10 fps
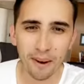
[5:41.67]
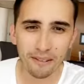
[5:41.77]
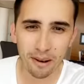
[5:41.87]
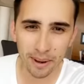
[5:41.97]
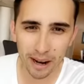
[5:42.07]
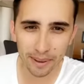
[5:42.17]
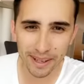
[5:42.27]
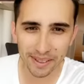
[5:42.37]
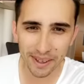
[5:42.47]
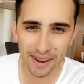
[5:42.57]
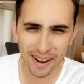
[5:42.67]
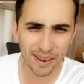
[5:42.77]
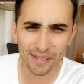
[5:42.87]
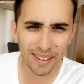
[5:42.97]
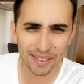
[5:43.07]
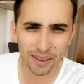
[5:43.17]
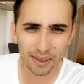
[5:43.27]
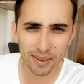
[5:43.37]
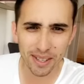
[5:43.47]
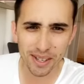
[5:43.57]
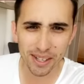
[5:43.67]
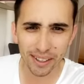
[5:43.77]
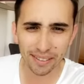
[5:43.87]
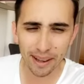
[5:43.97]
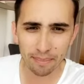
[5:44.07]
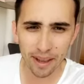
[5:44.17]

Remember a couple of years ago, I don't know if they still do this shit,